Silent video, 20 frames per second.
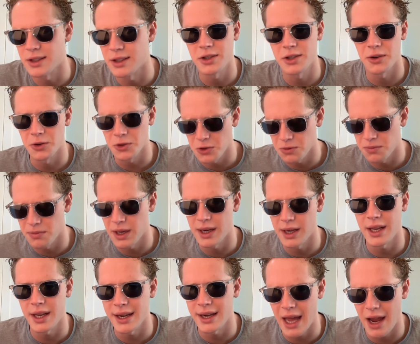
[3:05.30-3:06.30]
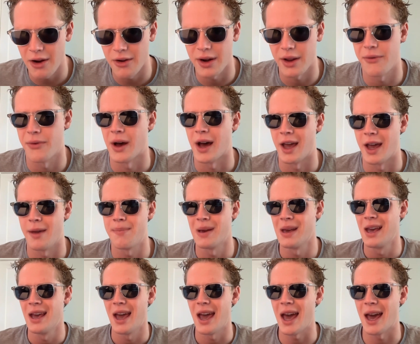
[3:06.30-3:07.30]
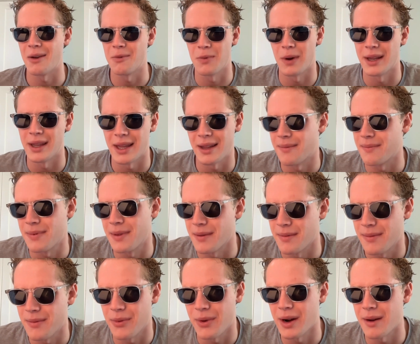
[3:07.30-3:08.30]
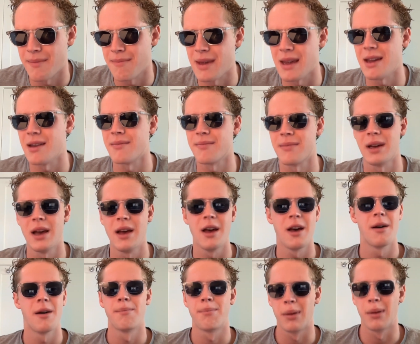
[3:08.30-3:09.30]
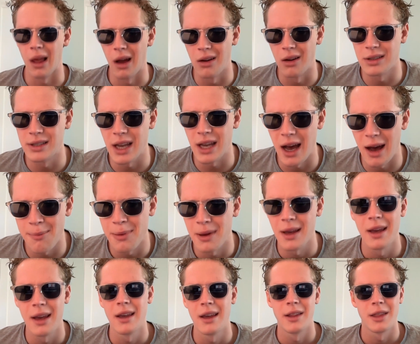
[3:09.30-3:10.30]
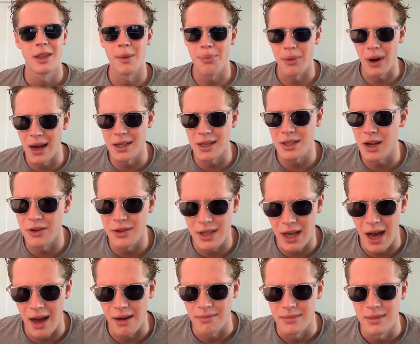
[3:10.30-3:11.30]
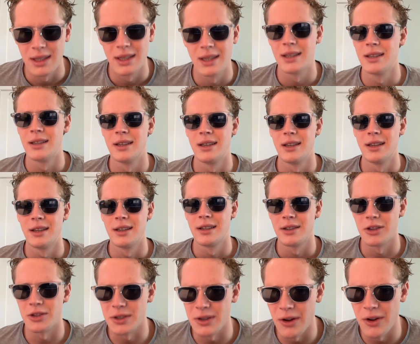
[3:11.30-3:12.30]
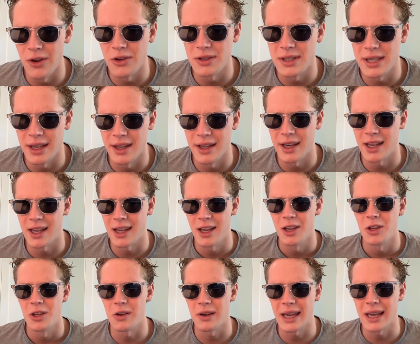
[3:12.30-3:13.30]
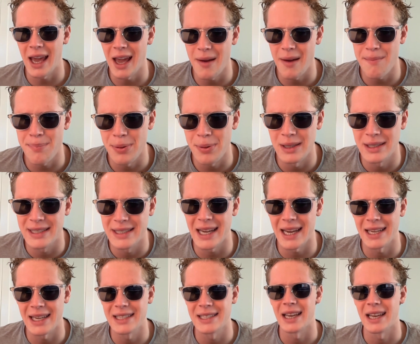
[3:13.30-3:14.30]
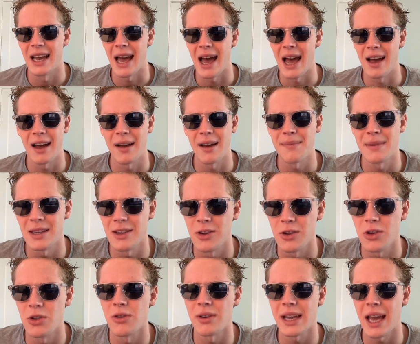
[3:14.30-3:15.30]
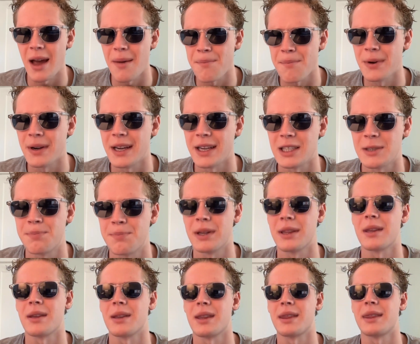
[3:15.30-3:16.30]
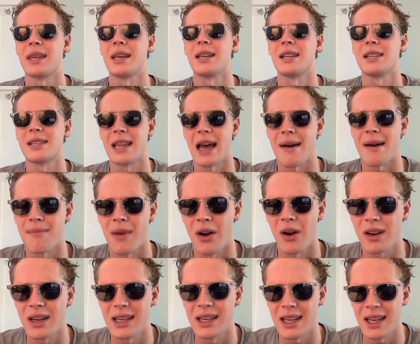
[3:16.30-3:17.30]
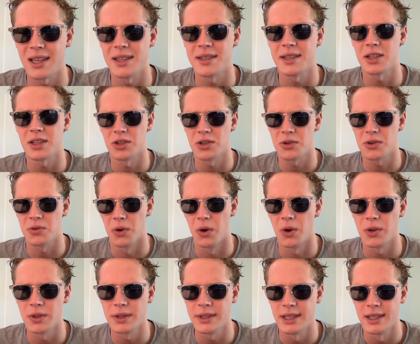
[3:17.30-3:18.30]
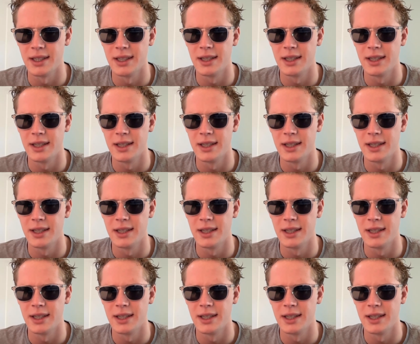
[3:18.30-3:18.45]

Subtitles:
social media narrative hype. And when when a meme blows up, the price goes up. There's no utility. You can't predict. I mean, you can predict, but the thing is that market is controlled